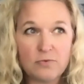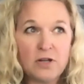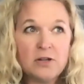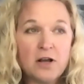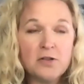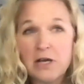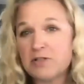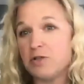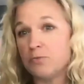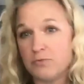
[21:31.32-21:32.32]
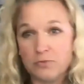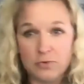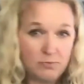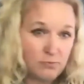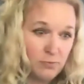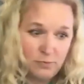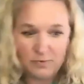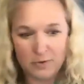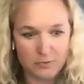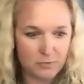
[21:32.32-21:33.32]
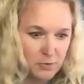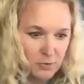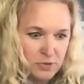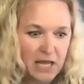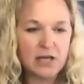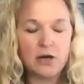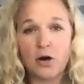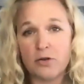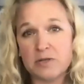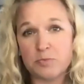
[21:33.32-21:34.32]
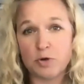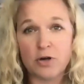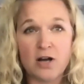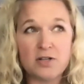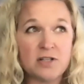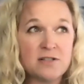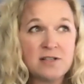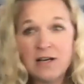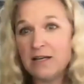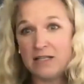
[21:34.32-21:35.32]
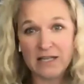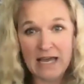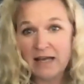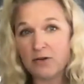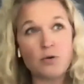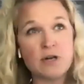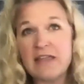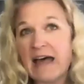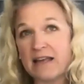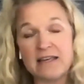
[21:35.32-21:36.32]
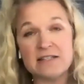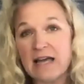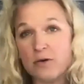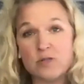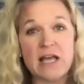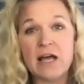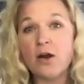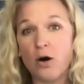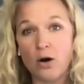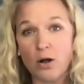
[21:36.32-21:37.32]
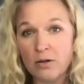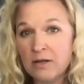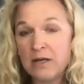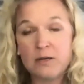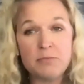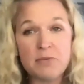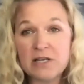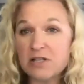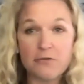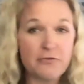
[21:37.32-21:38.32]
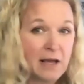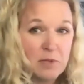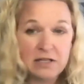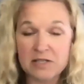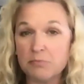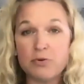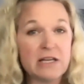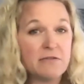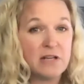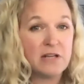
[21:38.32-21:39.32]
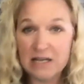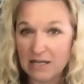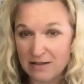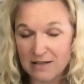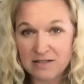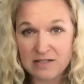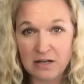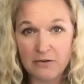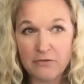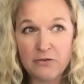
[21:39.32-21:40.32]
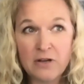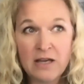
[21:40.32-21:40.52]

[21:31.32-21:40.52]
you're taking all these precautions. You can't go to that kid's house at all because their family doesn't believe in any of this stuff.